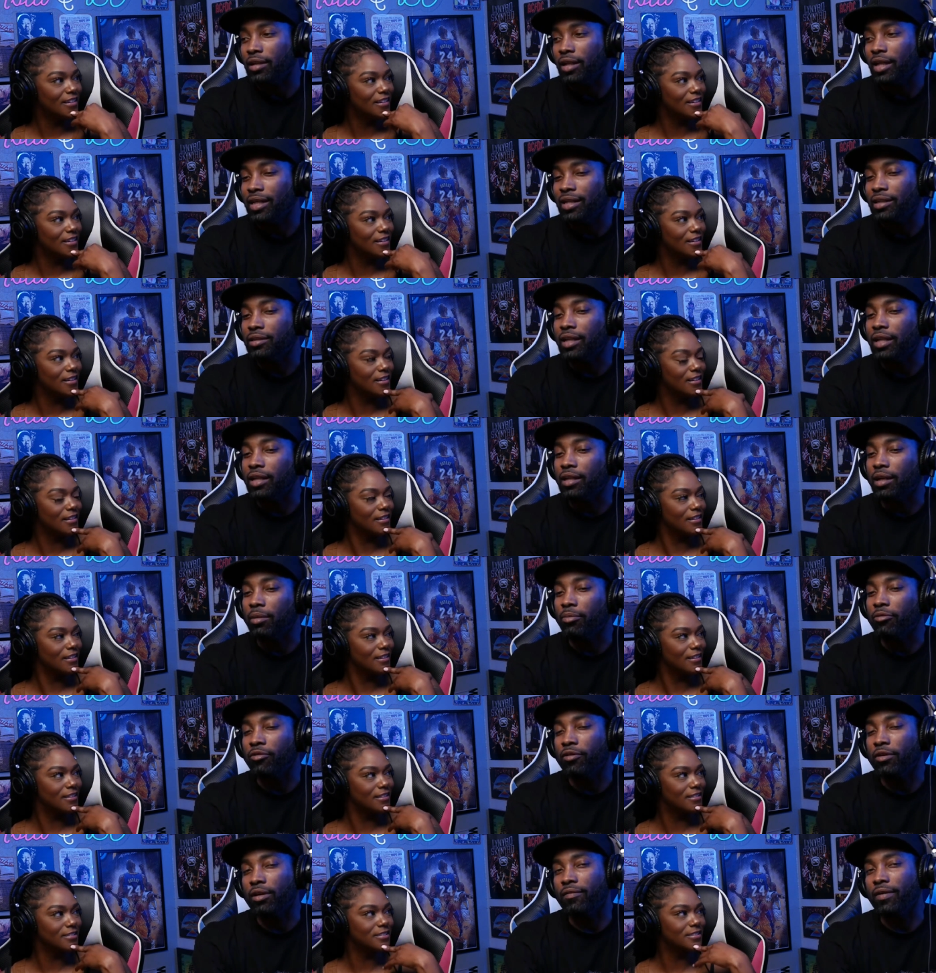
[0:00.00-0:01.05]
Speaker 1: standing up in
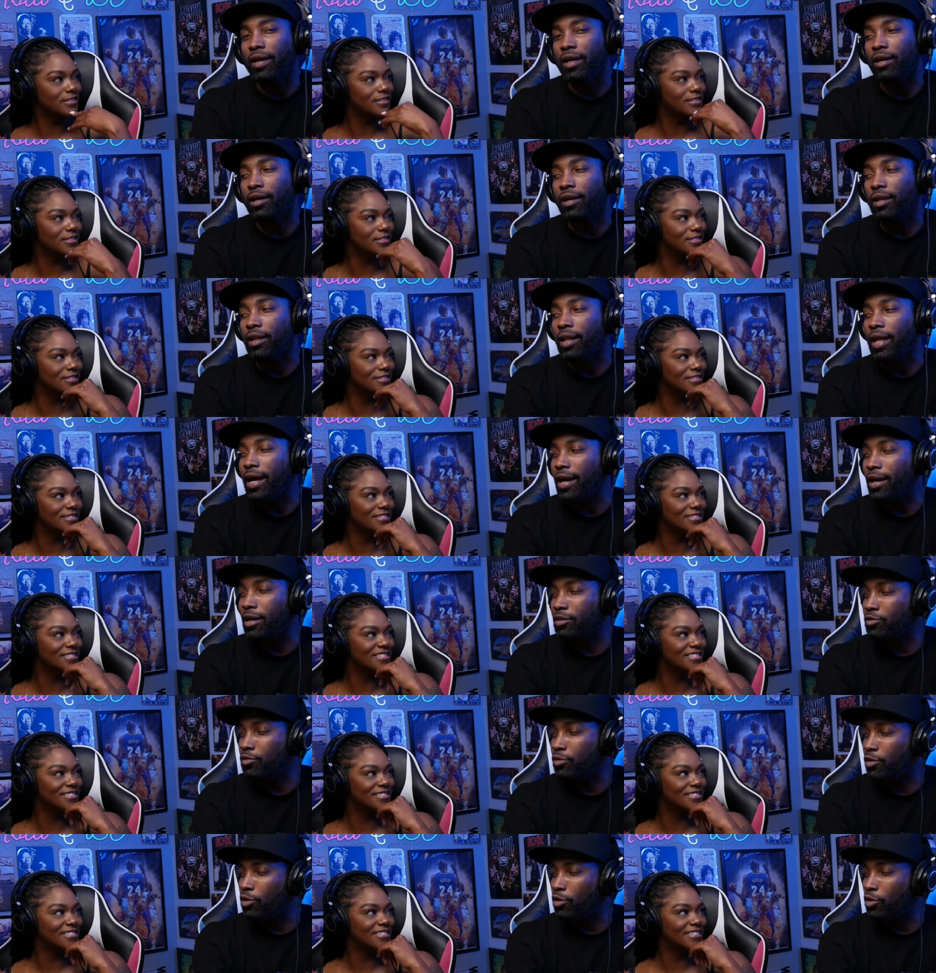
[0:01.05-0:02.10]
front of like a
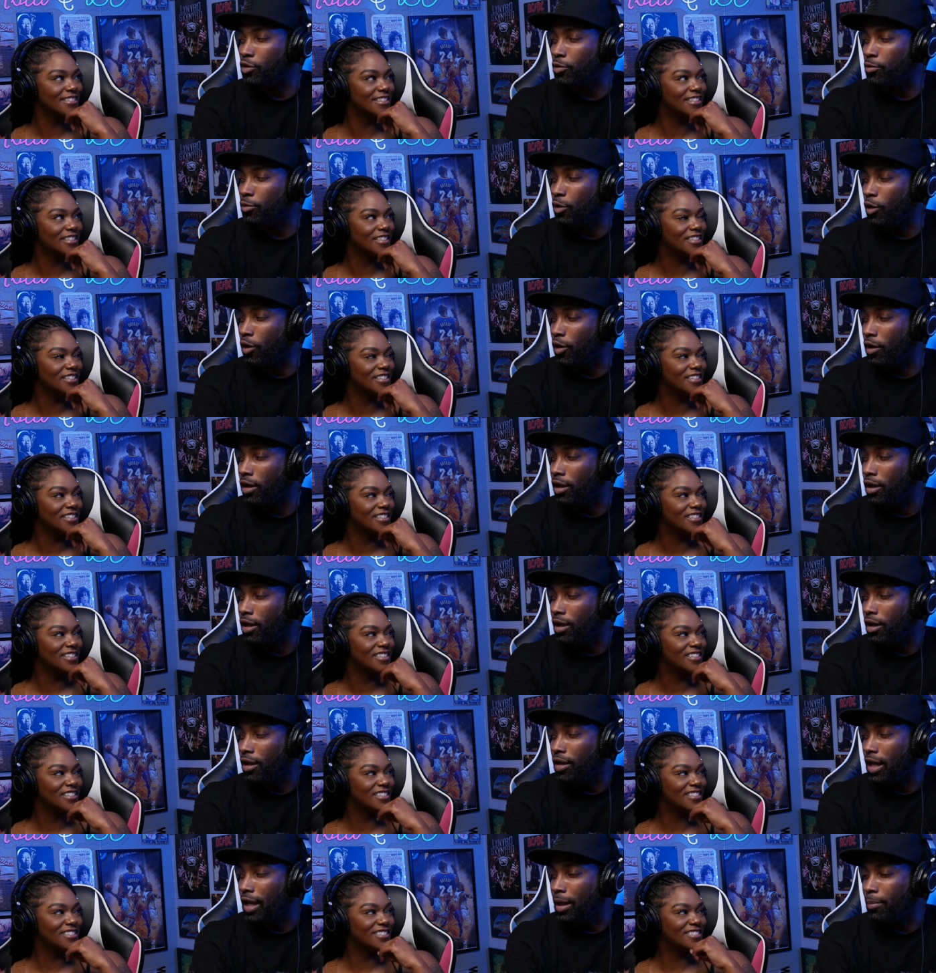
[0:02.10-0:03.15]
classroom or
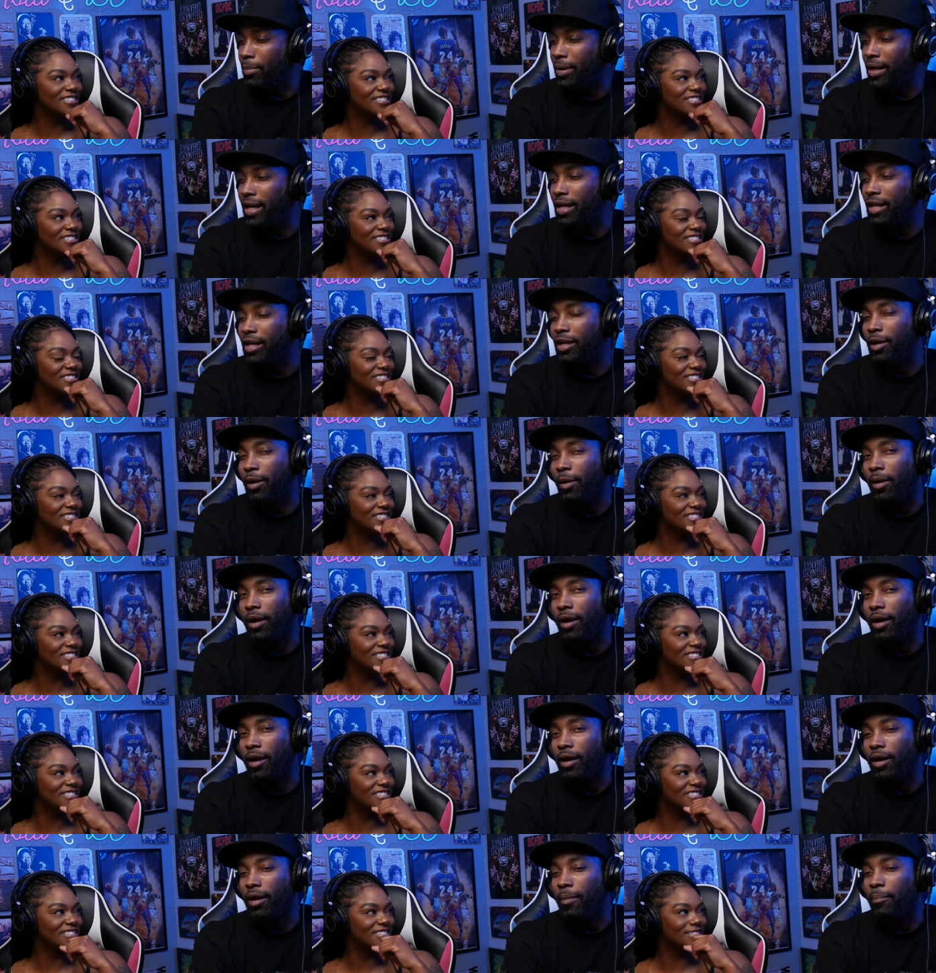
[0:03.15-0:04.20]
like being in a,
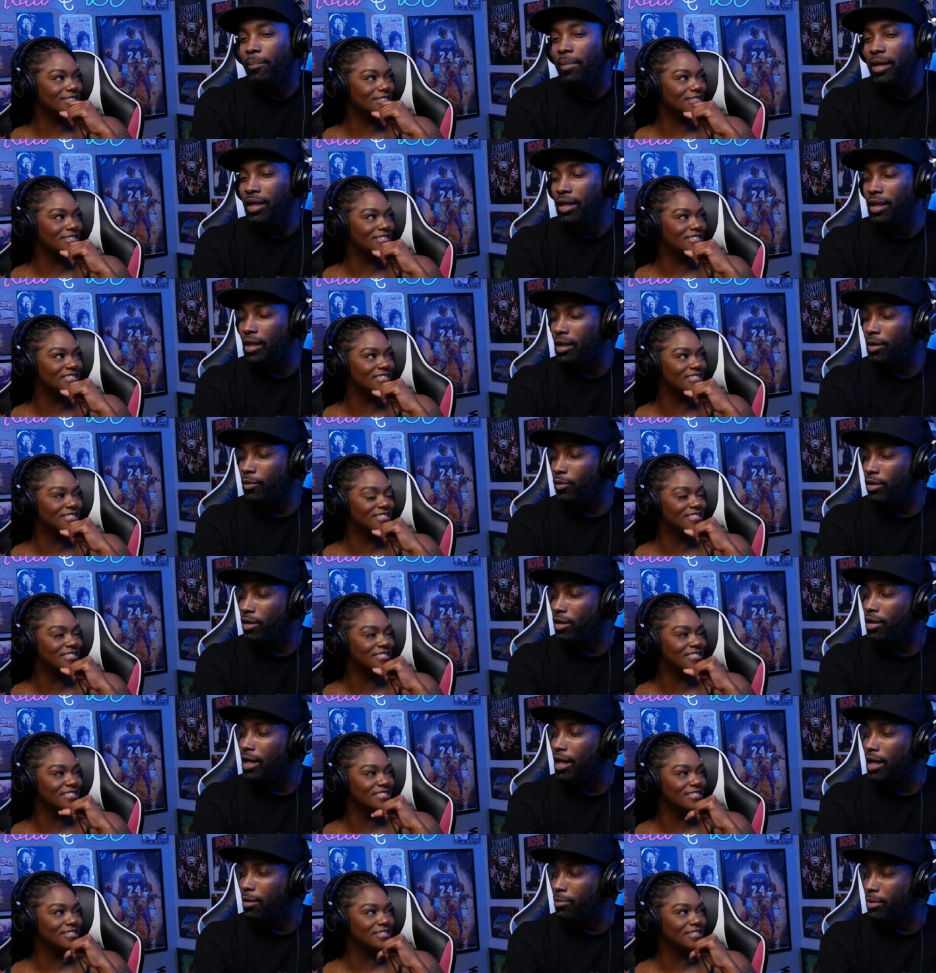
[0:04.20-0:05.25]
a, a meeting with a
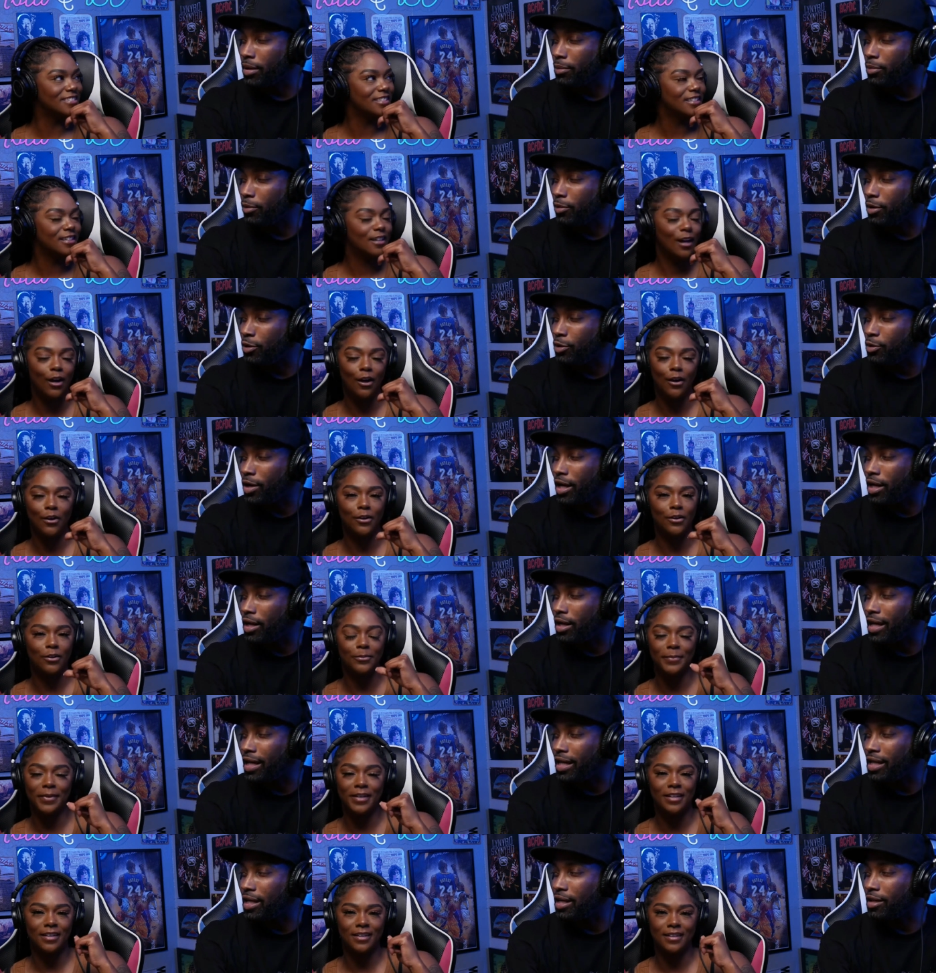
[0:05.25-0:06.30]
lot of people and you oh, gotta
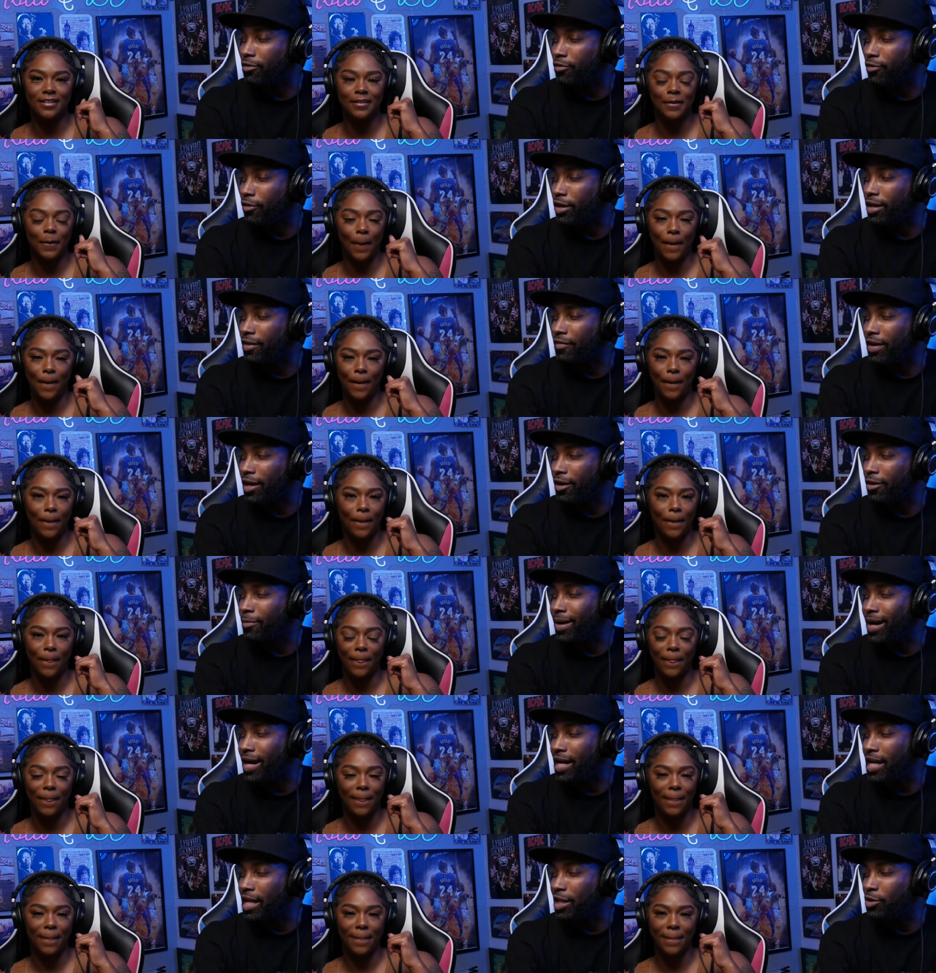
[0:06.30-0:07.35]
like man. get in front of
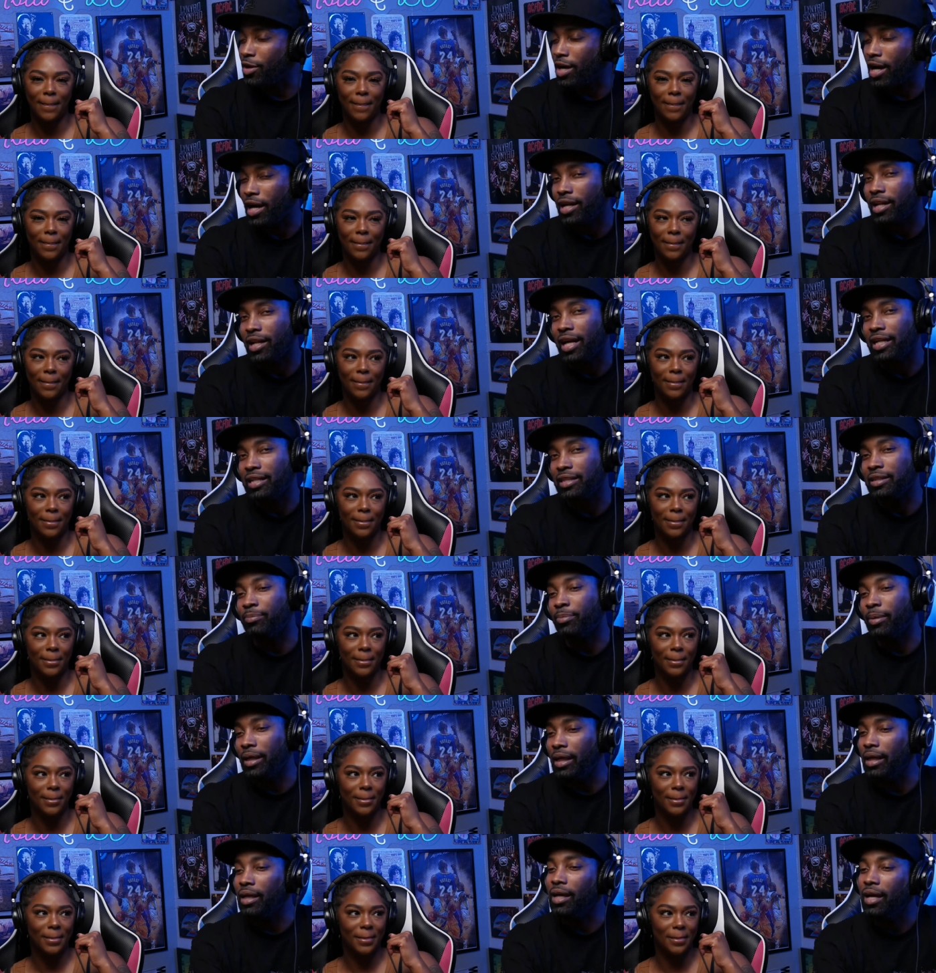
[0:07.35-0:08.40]
everybody and you gotta like
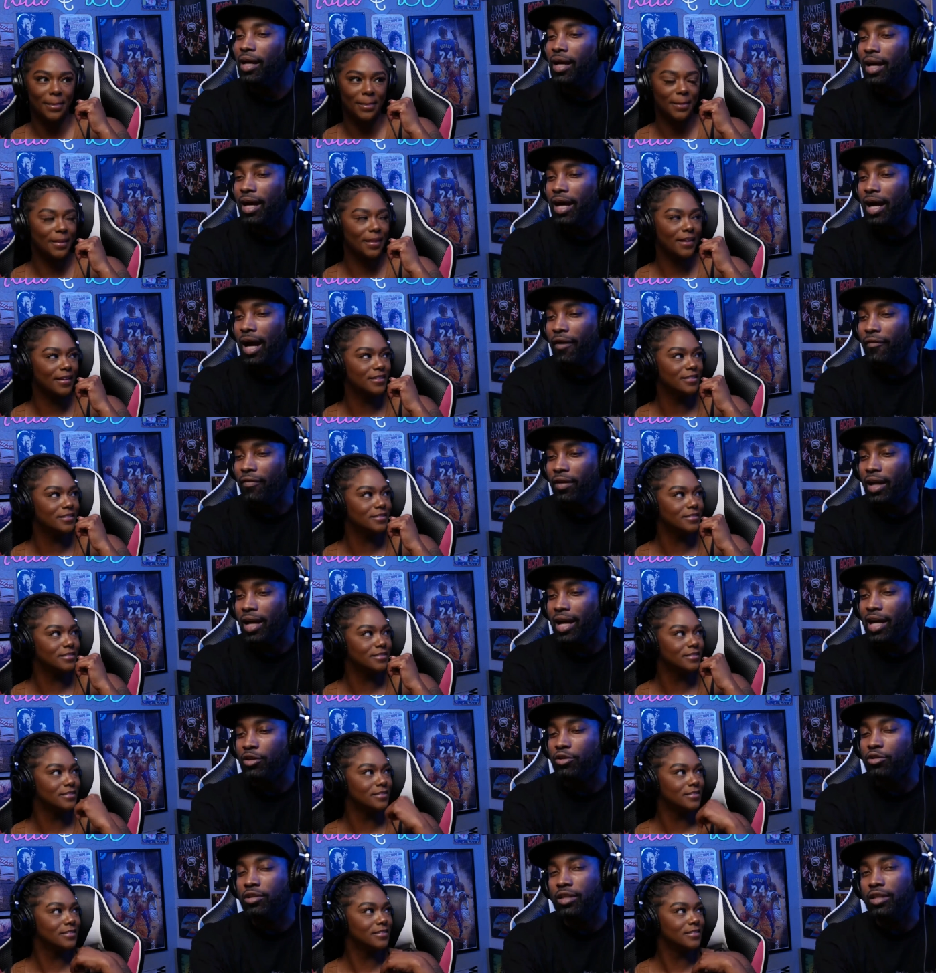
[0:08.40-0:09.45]
speak. I feel like I
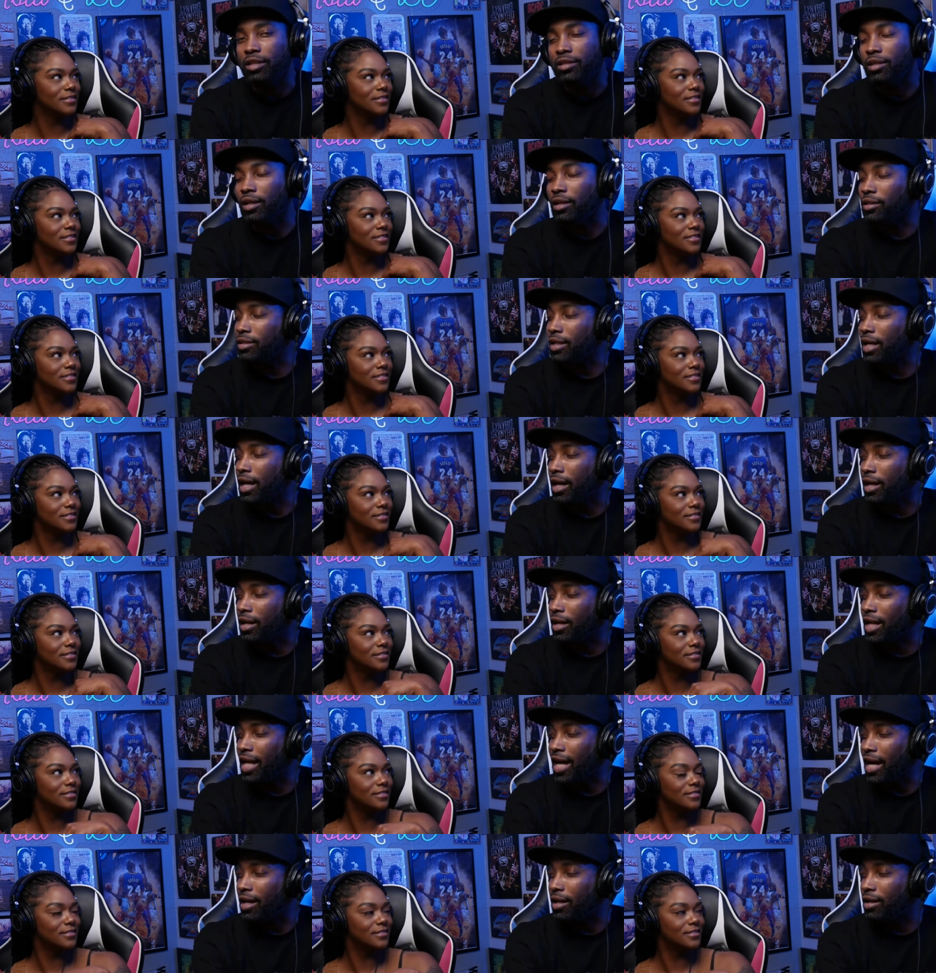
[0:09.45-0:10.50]
used to get tongue tied a
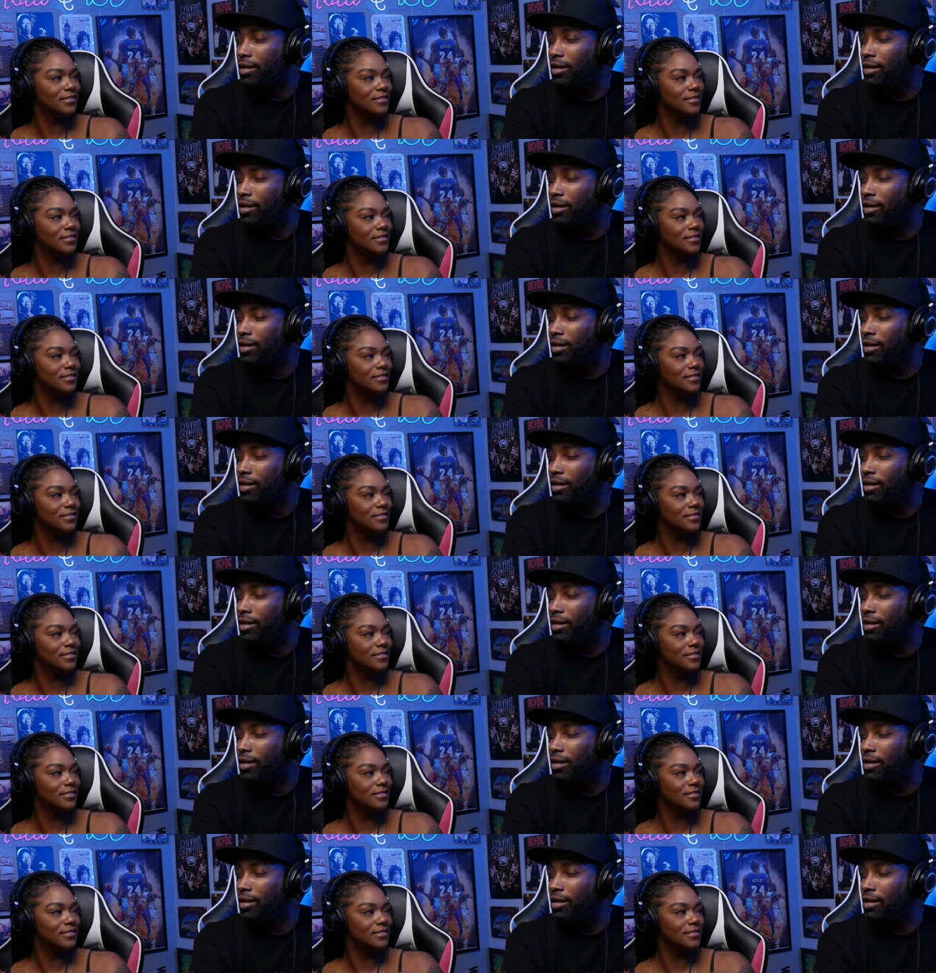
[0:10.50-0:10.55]
lot.